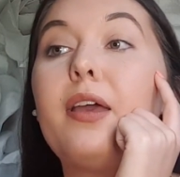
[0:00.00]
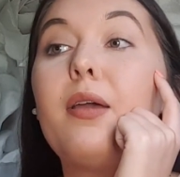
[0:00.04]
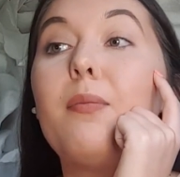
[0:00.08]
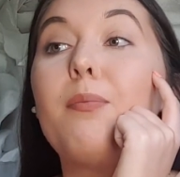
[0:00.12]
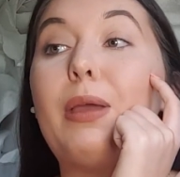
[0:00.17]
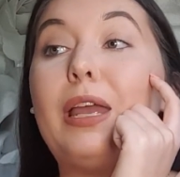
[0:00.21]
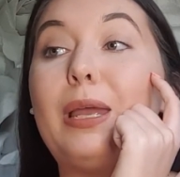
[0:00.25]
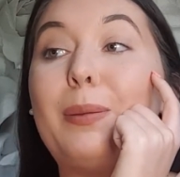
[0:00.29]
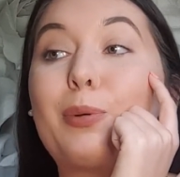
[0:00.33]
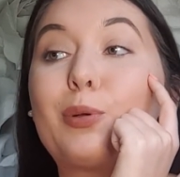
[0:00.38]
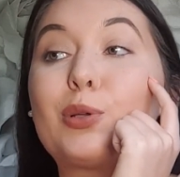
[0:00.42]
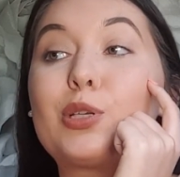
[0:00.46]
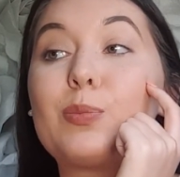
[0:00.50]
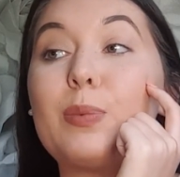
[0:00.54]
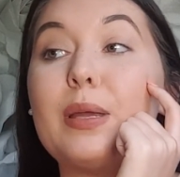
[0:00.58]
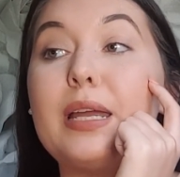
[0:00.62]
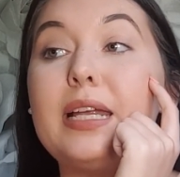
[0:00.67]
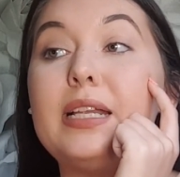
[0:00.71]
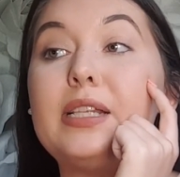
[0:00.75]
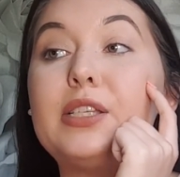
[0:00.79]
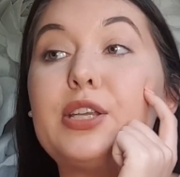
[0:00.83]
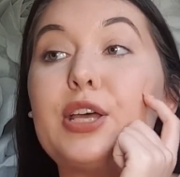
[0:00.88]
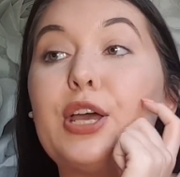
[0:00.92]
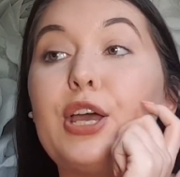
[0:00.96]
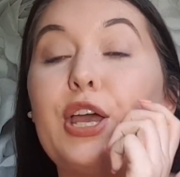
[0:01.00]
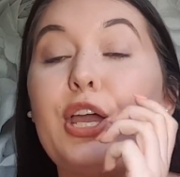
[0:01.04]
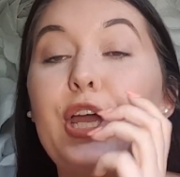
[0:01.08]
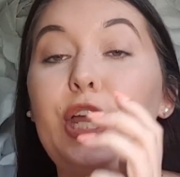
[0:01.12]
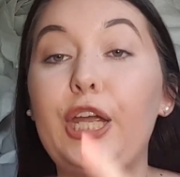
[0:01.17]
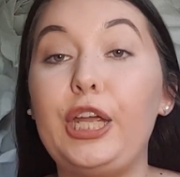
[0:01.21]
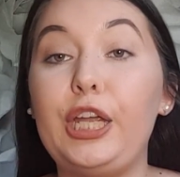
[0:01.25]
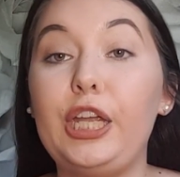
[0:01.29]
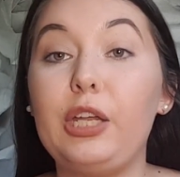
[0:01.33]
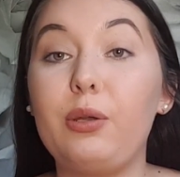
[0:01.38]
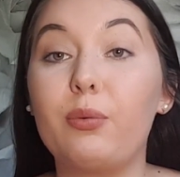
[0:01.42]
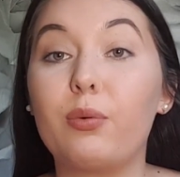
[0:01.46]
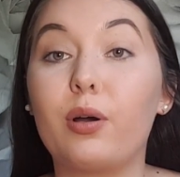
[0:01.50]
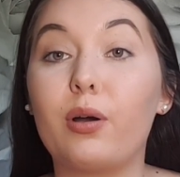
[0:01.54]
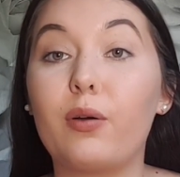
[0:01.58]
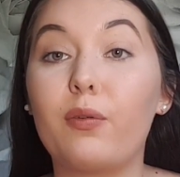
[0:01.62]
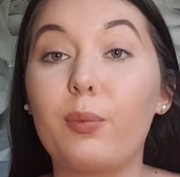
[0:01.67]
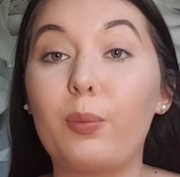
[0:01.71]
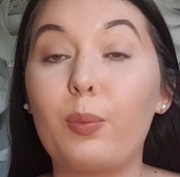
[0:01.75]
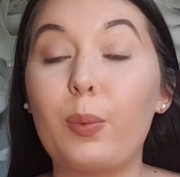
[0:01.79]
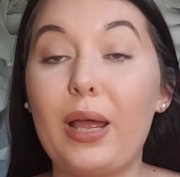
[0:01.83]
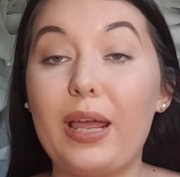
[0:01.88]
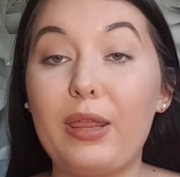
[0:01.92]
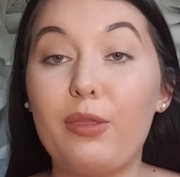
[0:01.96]
people speak to who you are
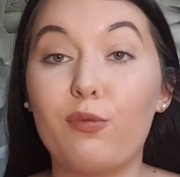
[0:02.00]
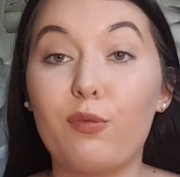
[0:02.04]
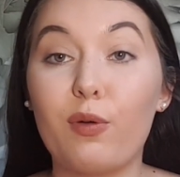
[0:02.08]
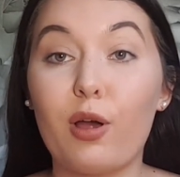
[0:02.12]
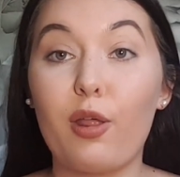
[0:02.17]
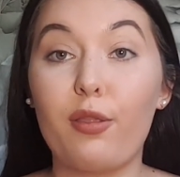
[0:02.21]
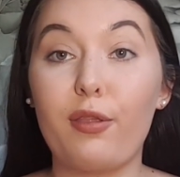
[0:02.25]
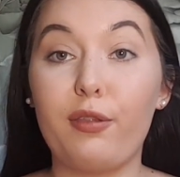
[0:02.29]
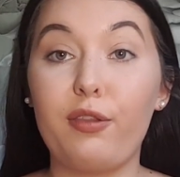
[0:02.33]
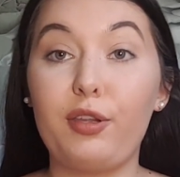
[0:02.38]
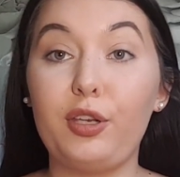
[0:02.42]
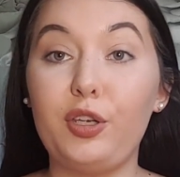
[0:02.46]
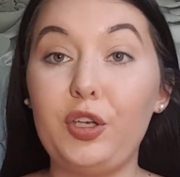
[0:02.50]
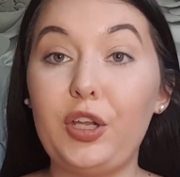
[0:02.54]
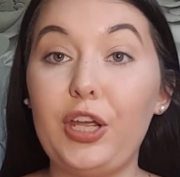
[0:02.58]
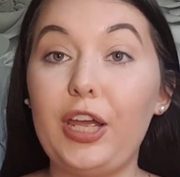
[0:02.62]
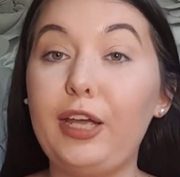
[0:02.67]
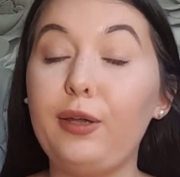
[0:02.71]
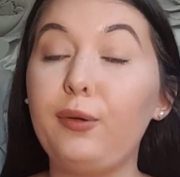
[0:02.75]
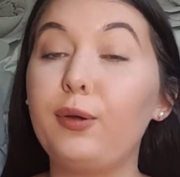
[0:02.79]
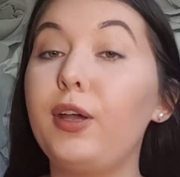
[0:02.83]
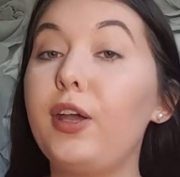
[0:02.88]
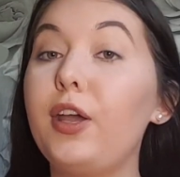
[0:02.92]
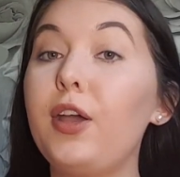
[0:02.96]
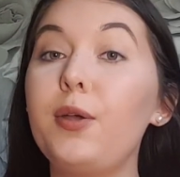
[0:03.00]
with rather than you.